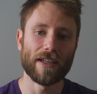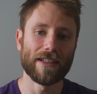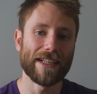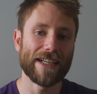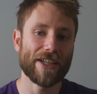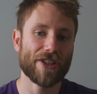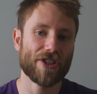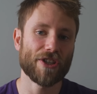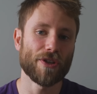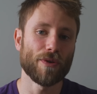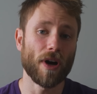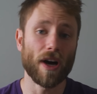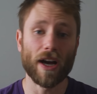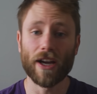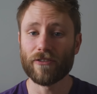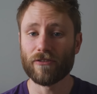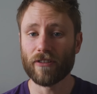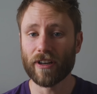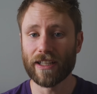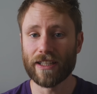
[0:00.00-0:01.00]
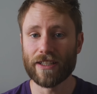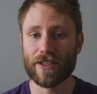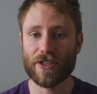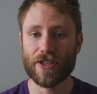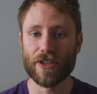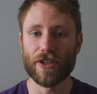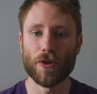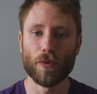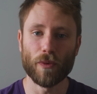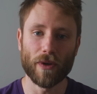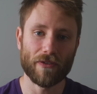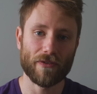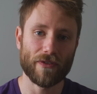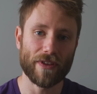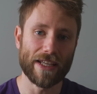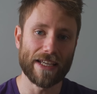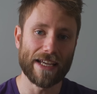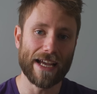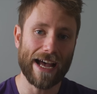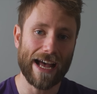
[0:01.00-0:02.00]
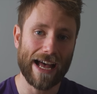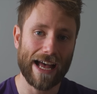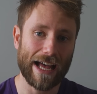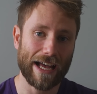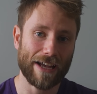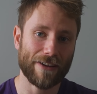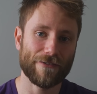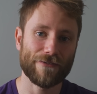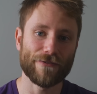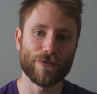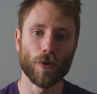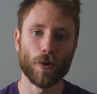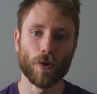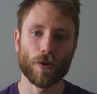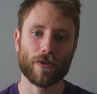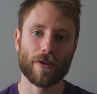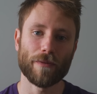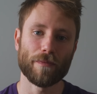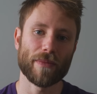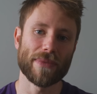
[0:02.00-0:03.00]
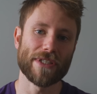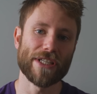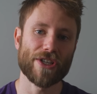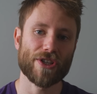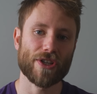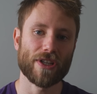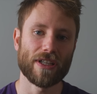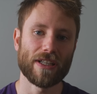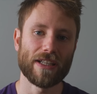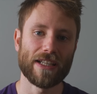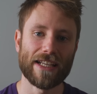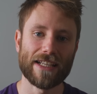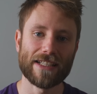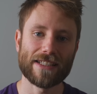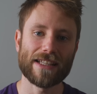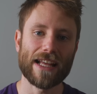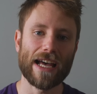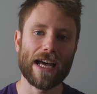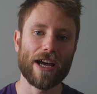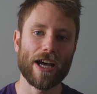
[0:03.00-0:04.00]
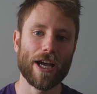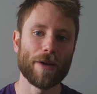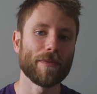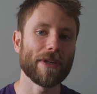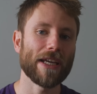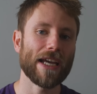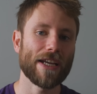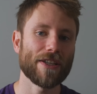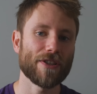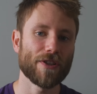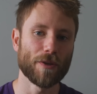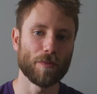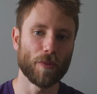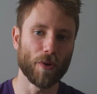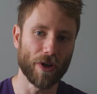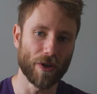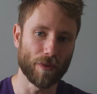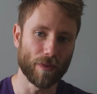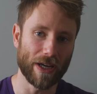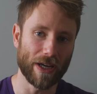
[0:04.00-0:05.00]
An issue I've run into with the half four crimp position is that I'm getting to the point